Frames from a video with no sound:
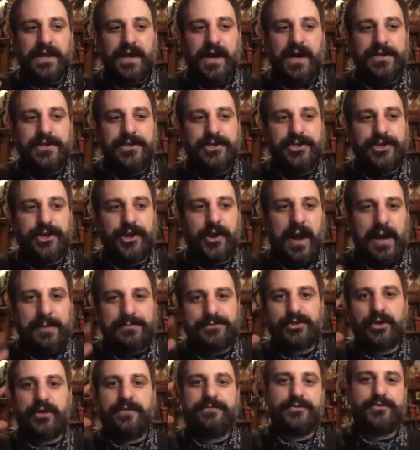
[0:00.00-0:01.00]
I'm
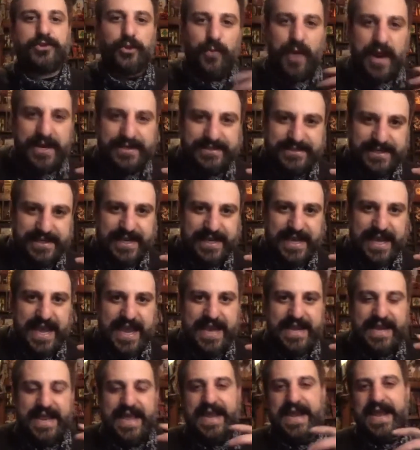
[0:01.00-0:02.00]
sort of directing
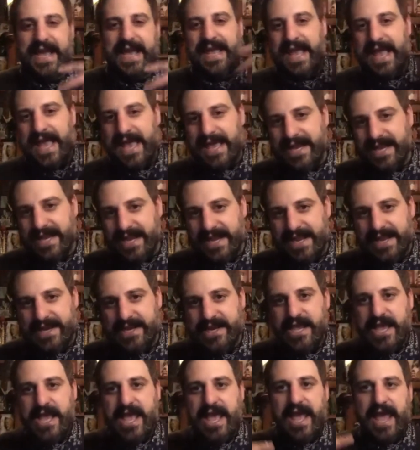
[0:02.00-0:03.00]
it and I edit it.
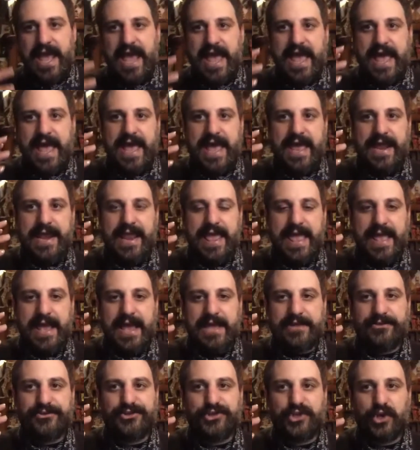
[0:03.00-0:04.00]
And
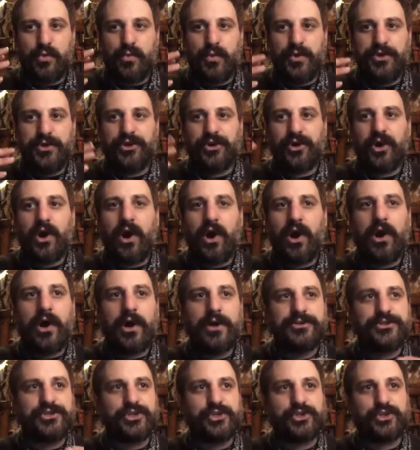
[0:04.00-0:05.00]
so when you're on
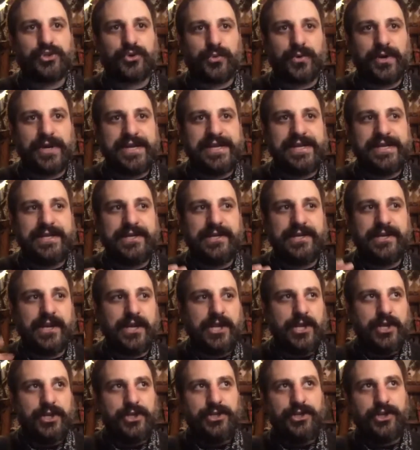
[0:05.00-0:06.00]
screen,
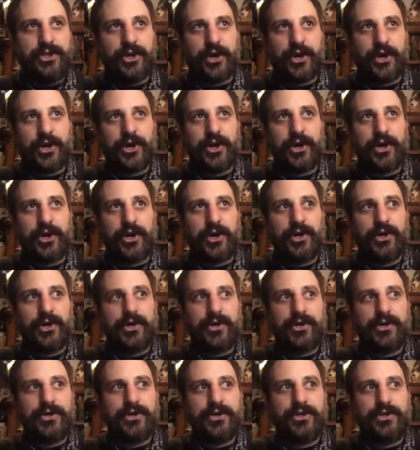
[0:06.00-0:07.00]
you're
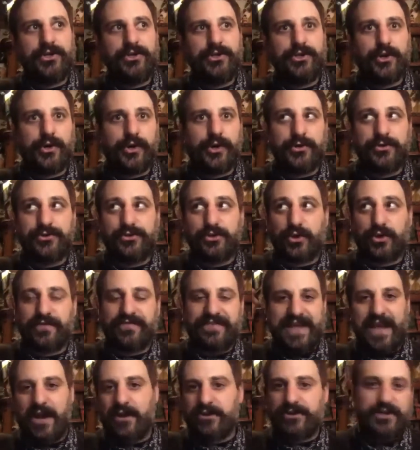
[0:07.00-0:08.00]
sort of
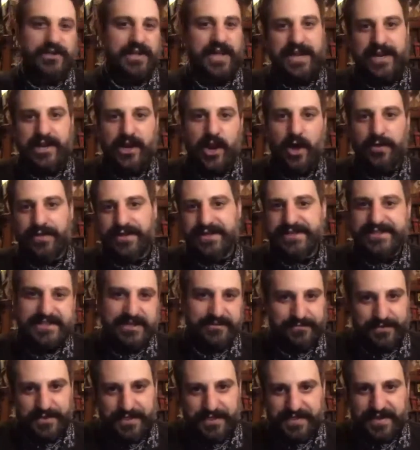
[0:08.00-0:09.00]
calculating all these
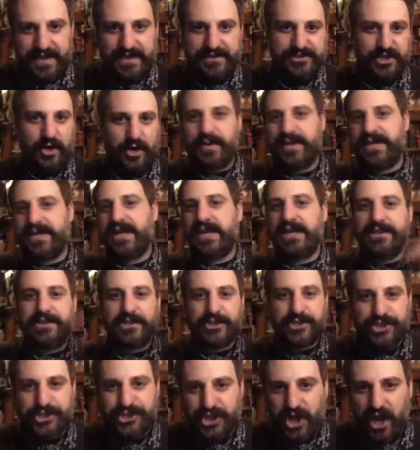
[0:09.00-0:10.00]
different things. Are we getting the
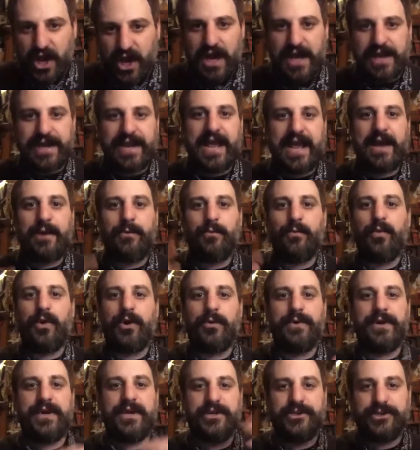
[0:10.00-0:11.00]
shot? What are
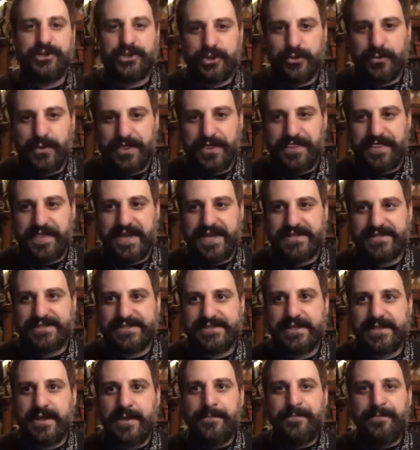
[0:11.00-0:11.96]
we going to do with this?